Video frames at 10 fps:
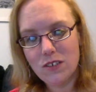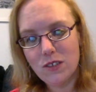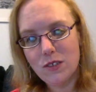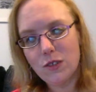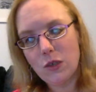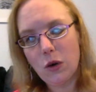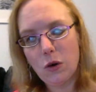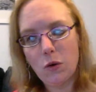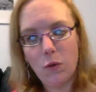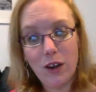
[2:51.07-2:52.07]

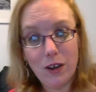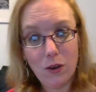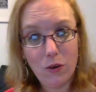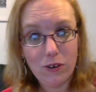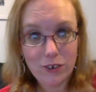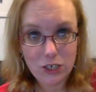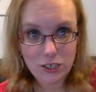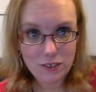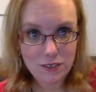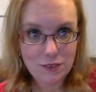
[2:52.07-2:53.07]
so 1.25
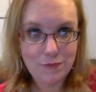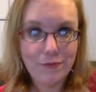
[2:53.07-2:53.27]
inches.